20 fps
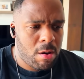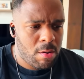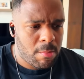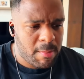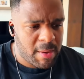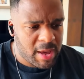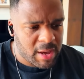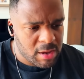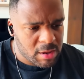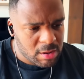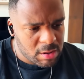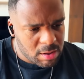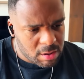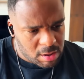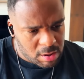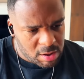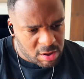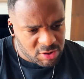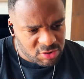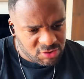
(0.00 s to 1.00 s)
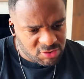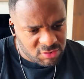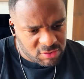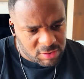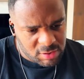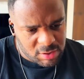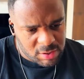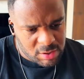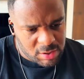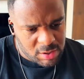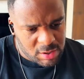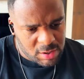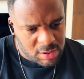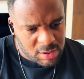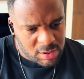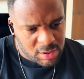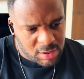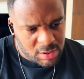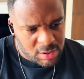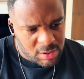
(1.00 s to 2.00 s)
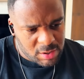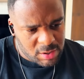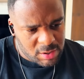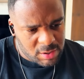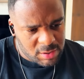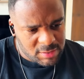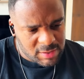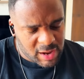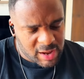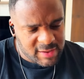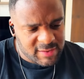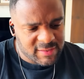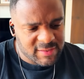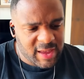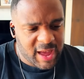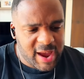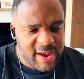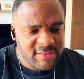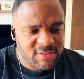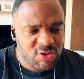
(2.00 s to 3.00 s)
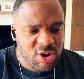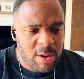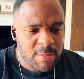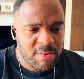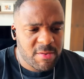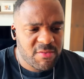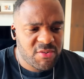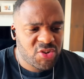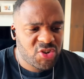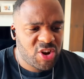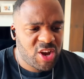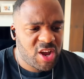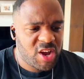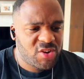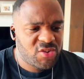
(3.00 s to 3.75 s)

Oh my gosh. It's like a skyscraper of a church.